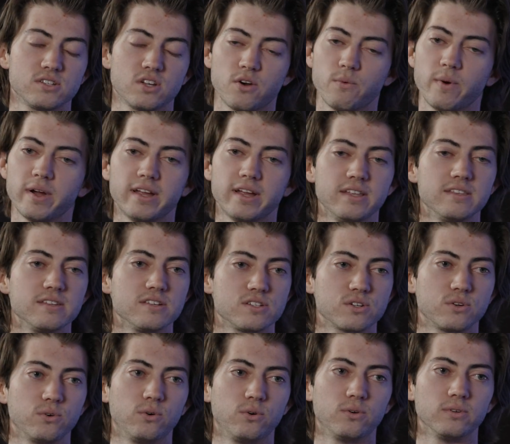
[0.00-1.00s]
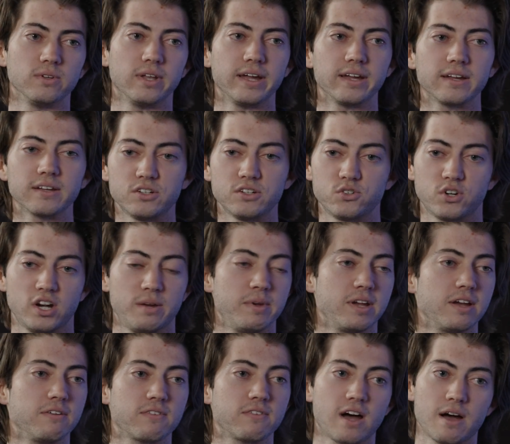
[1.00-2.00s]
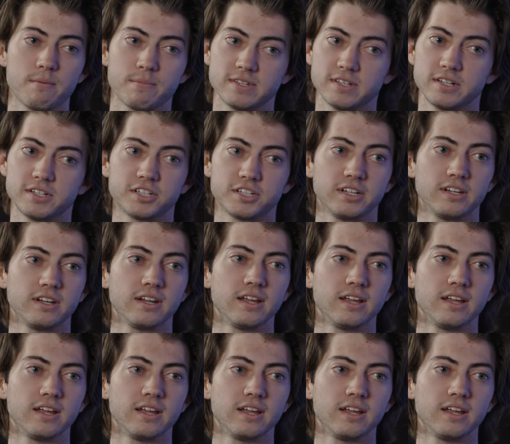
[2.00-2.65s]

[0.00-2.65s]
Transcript: So I went into school, like, dreaming of composition.